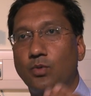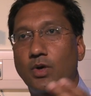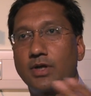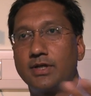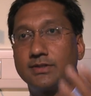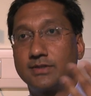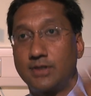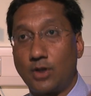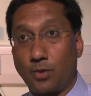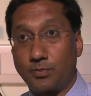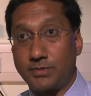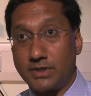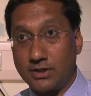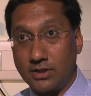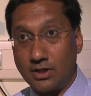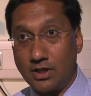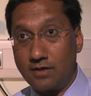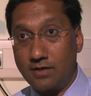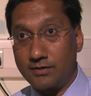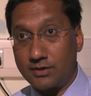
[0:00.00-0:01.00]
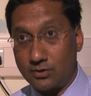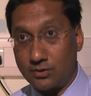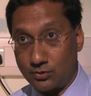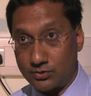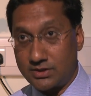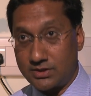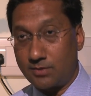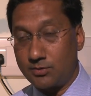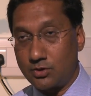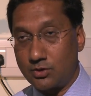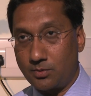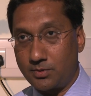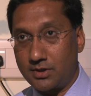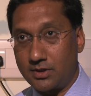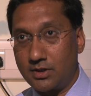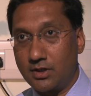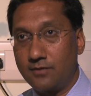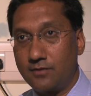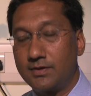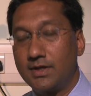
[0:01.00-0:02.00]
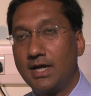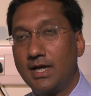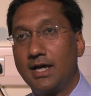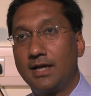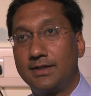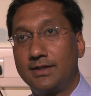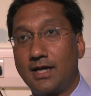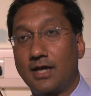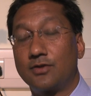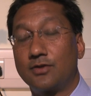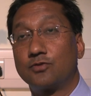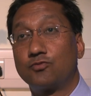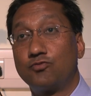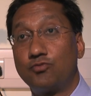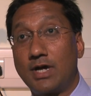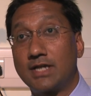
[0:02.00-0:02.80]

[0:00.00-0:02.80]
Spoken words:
one is the optic nerve and cause damage to the optic nerve, the other is